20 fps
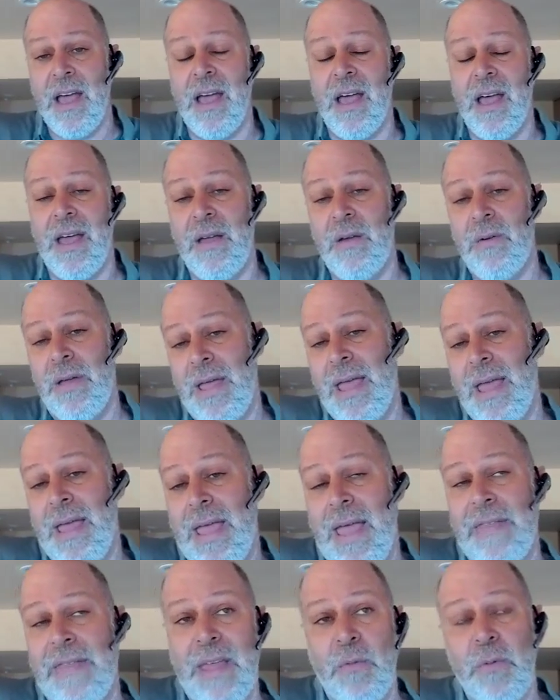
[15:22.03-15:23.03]
Uh,
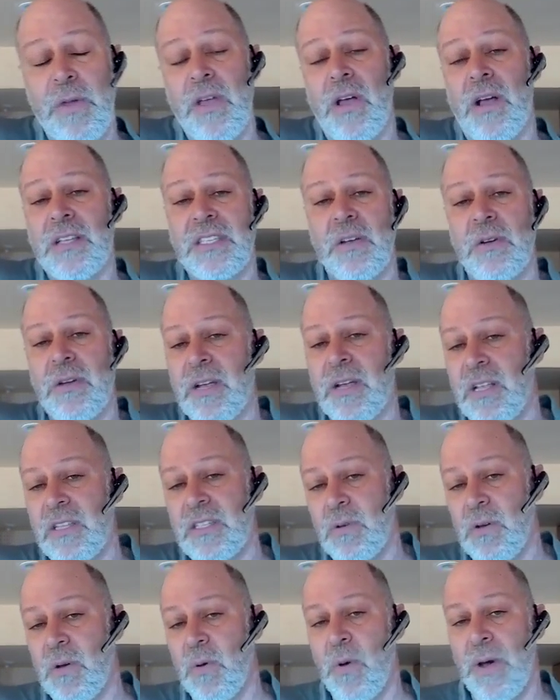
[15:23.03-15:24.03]
and then we also are going to
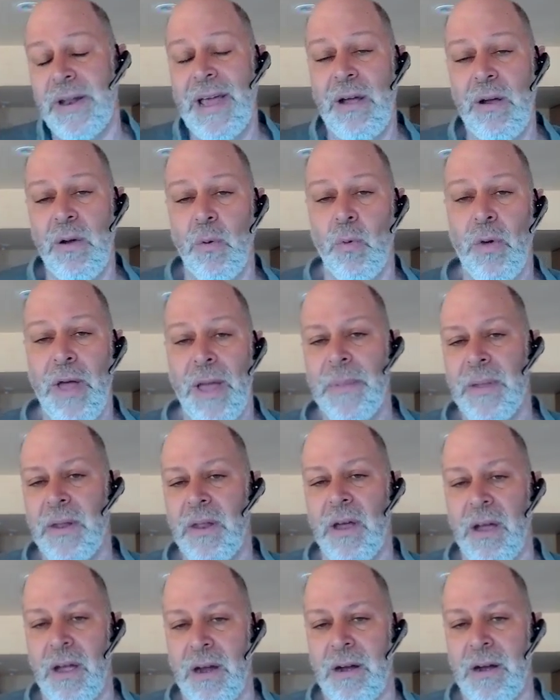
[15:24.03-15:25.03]
do a 1-hour
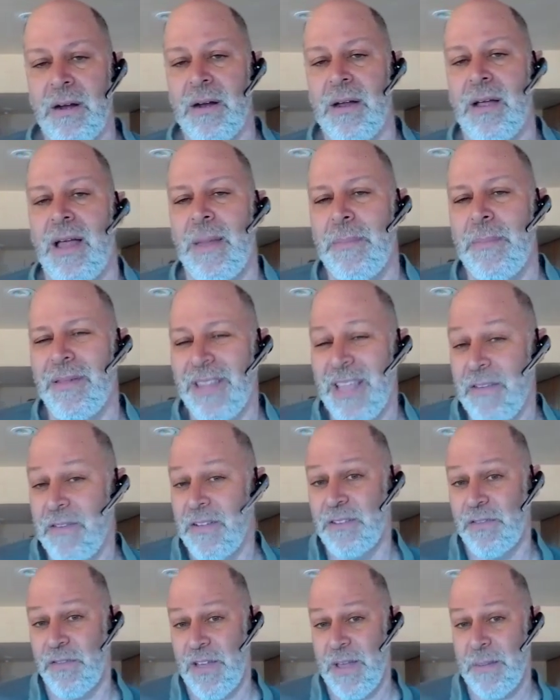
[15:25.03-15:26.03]
webinar, I believe
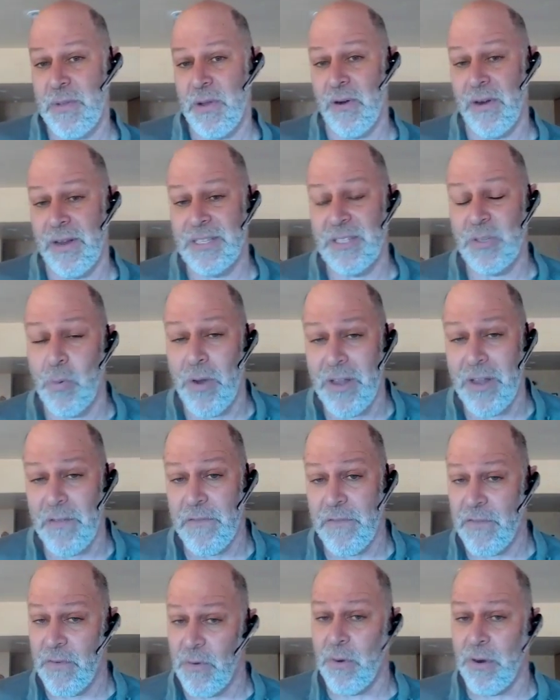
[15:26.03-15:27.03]
it's February
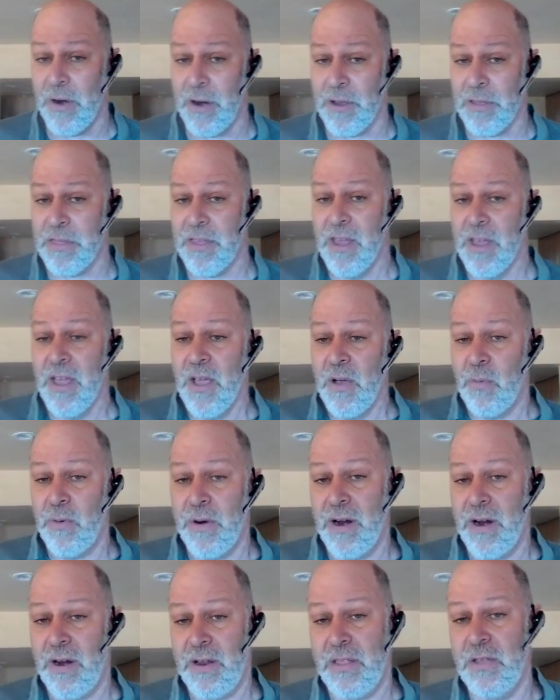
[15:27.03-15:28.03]
24th,
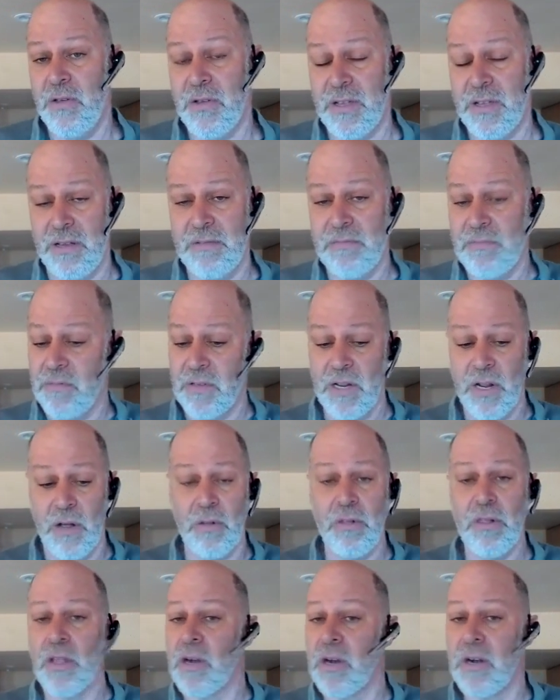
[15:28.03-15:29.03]
where you can
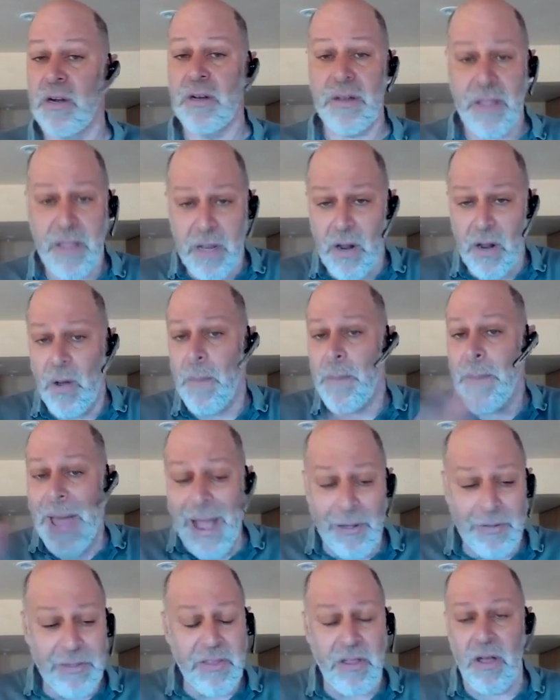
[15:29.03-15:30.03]
learn
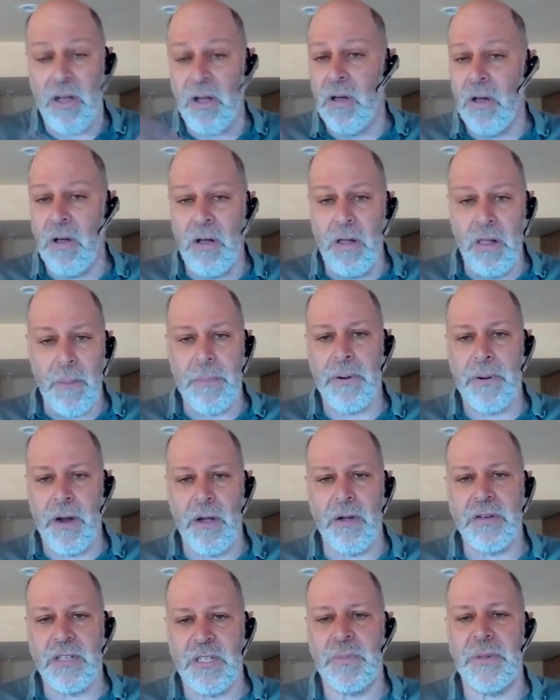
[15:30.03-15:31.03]
about the whole
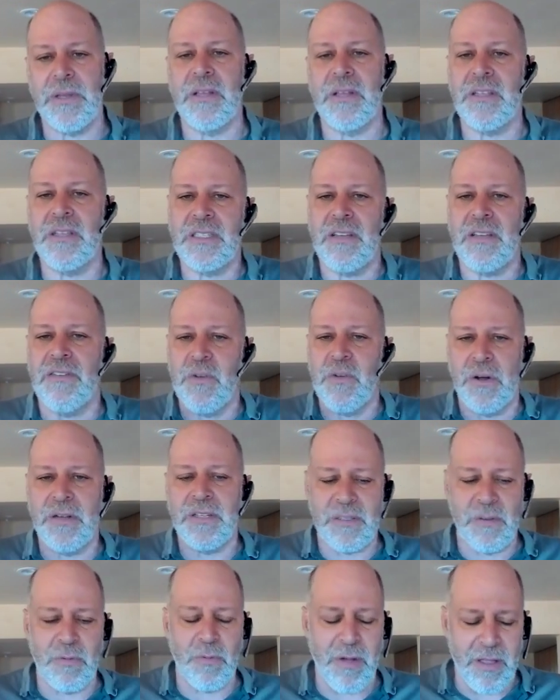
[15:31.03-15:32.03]
approach, because of course
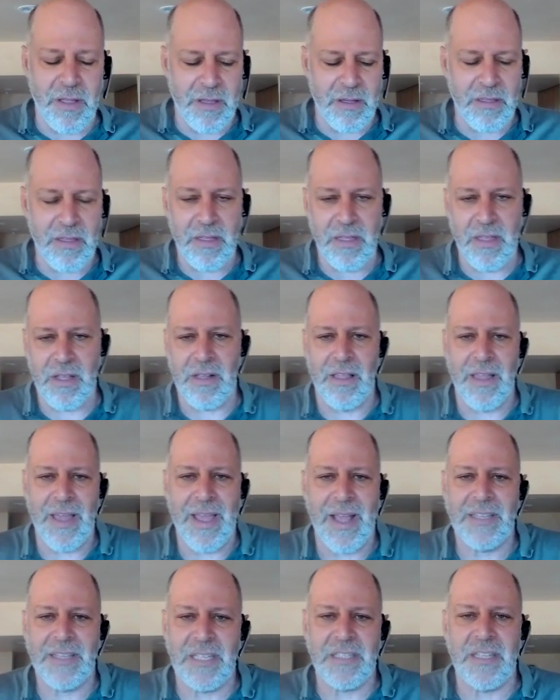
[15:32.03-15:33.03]
the
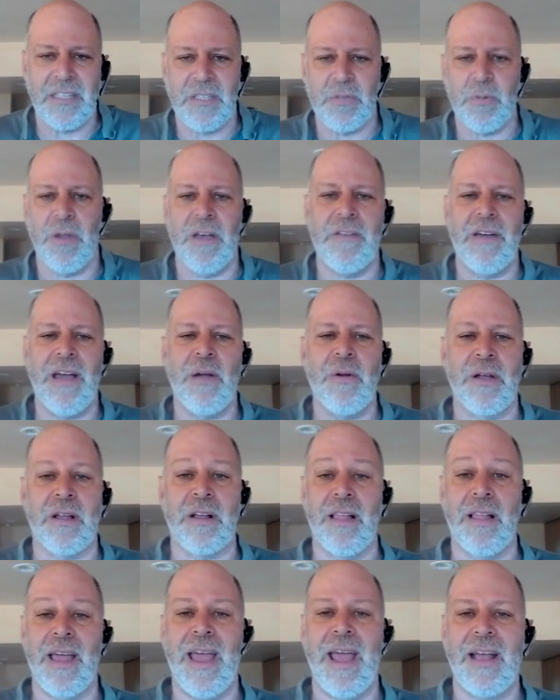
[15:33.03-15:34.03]
class is a 12-hour
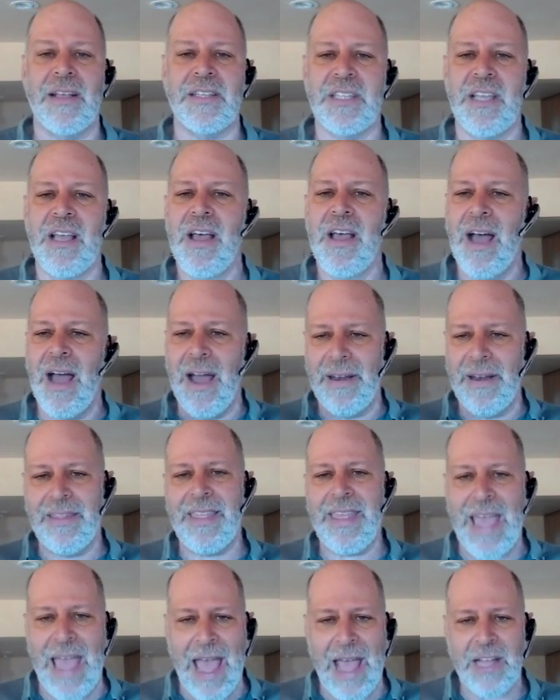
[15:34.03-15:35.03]
class on
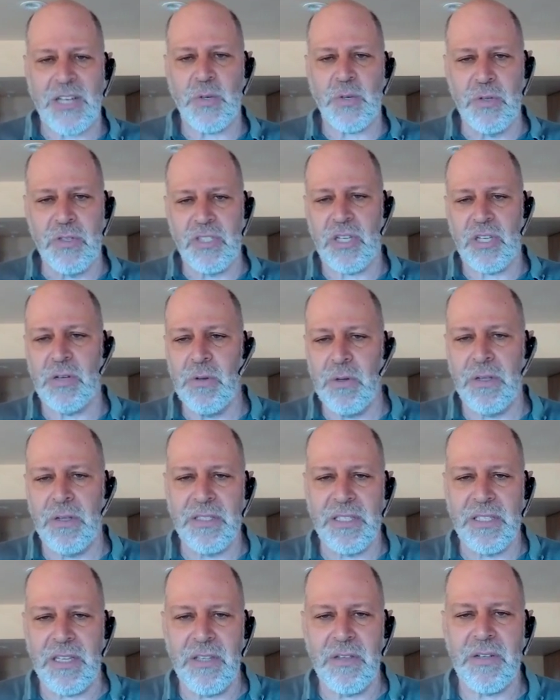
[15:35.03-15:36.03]
the actual tools
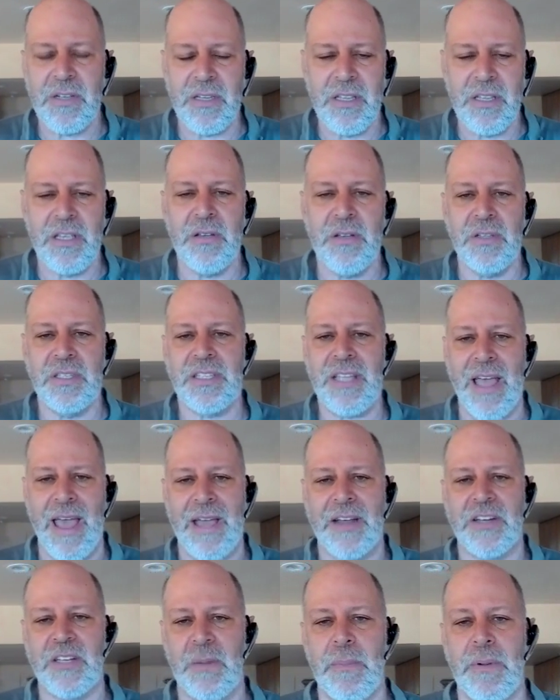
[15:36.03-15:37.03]
that you can use to
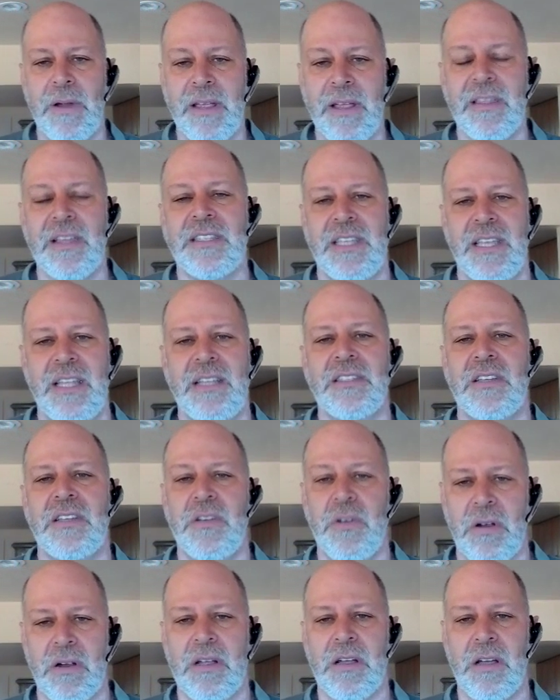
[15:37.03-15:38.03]
actually bring this into
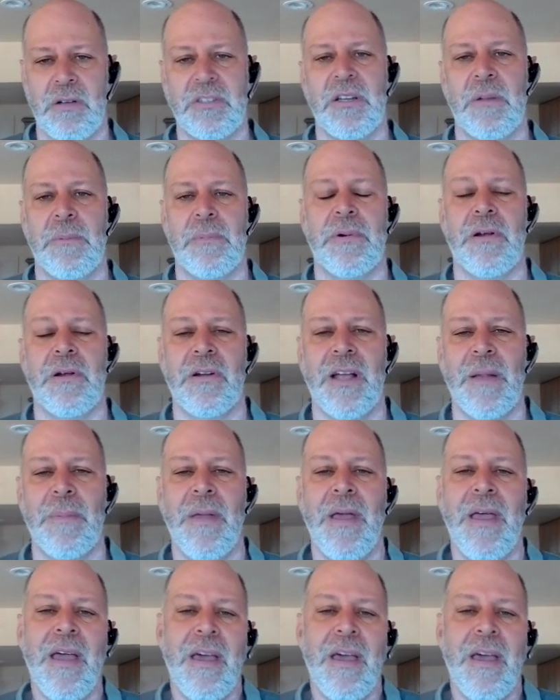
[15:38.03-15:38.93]
your coaching program.